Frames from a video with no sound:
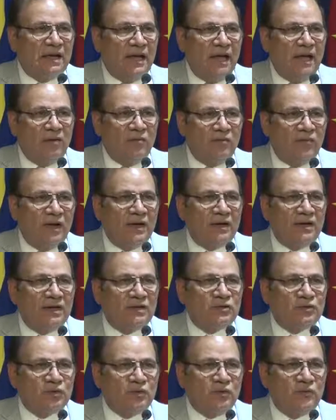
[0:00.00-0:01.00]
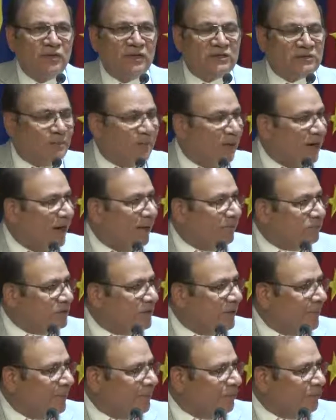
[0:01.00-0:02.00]
And one issue which
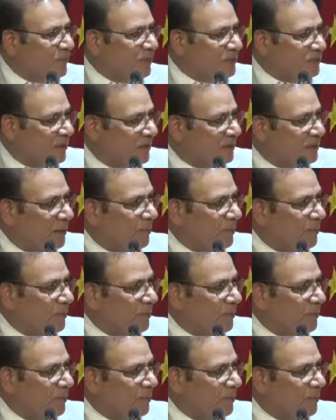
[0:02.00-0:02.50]
perhaps Mr.